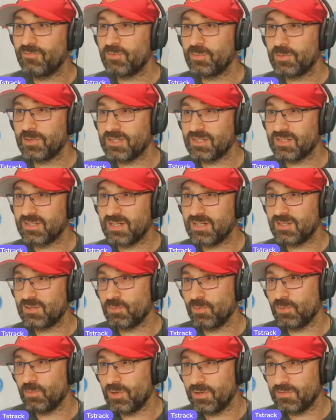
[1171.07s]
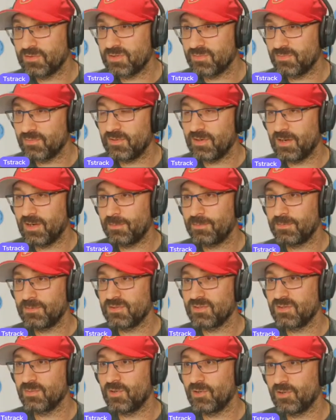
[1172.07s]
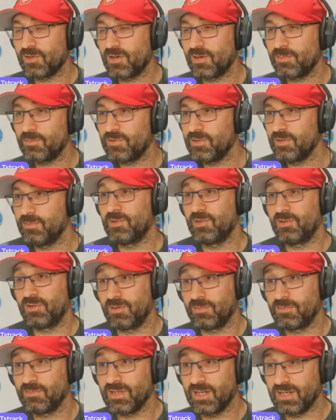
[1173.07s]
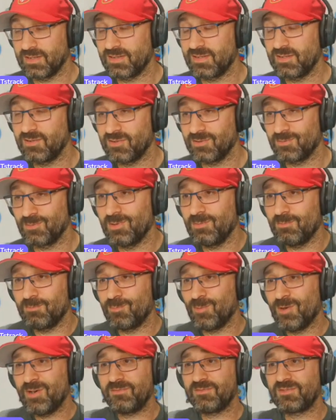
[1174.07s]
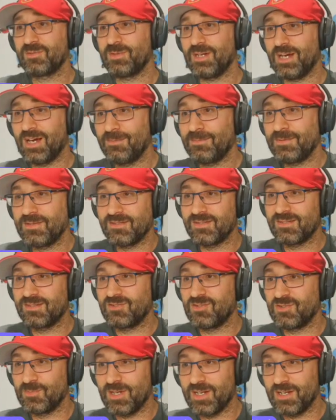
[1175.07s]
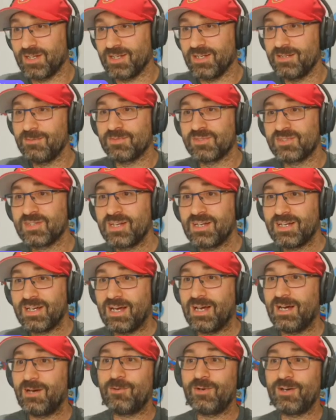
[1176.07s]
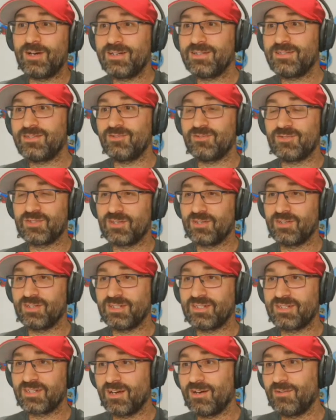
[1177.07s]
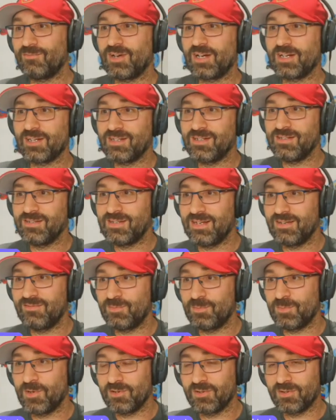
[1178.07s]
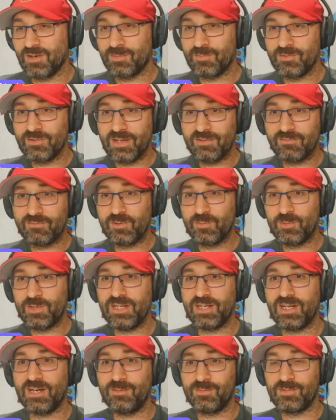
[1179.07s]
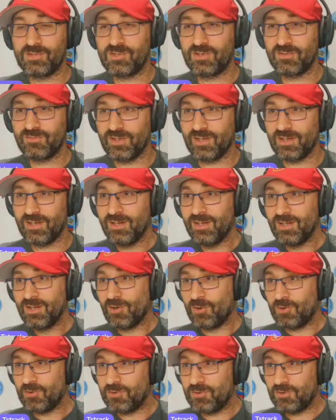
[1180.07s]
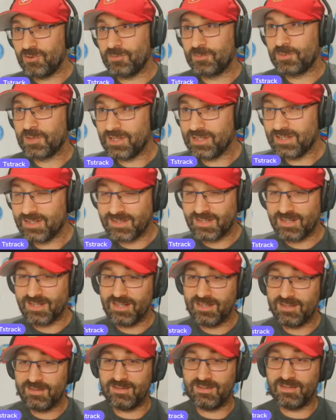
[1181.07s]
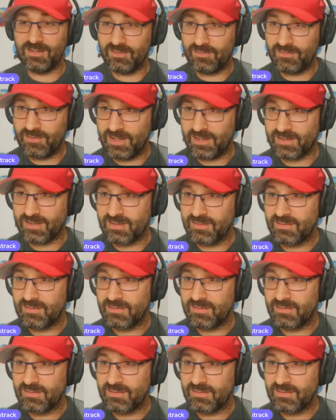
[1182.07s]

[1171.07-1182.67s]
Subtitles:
And everybody says, well, what if something happens to Montgomery and Montgomery gets injured? Well, what if something happens to Jahmyr Gibbs? How high do you suddenly start ranking David Montgomery every week? How much of a autoplay is he in DFS?